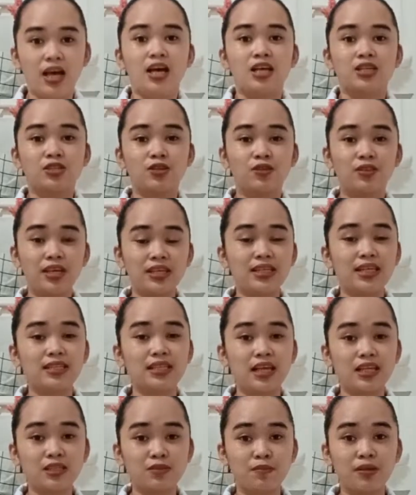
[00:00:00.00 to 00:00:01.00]
So this
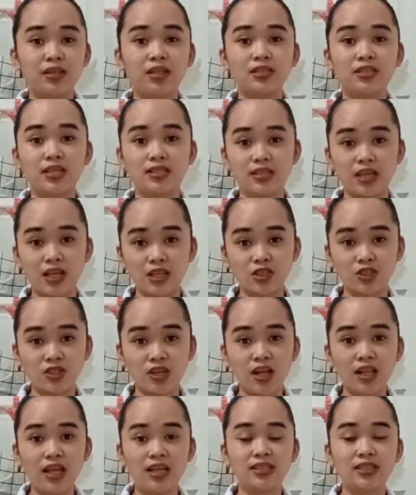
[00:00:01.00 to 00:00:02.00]
assessment is
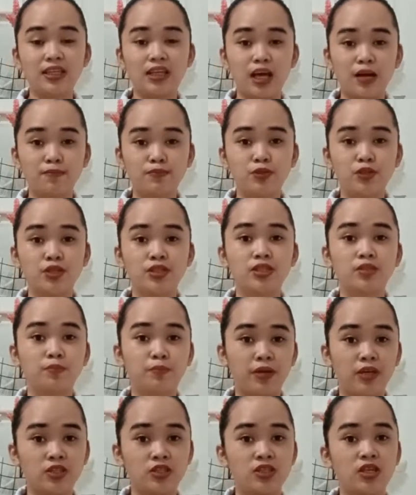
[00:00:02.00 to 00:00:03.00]
essential as it captures the
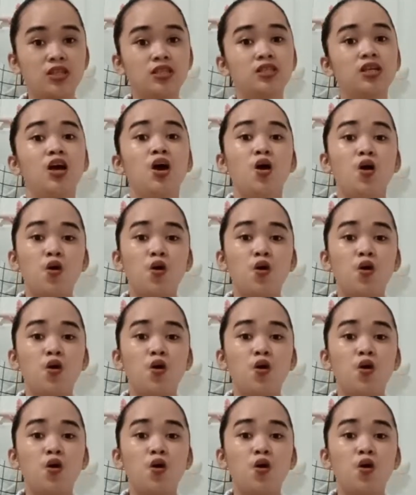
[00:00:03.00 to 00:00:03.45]
patient's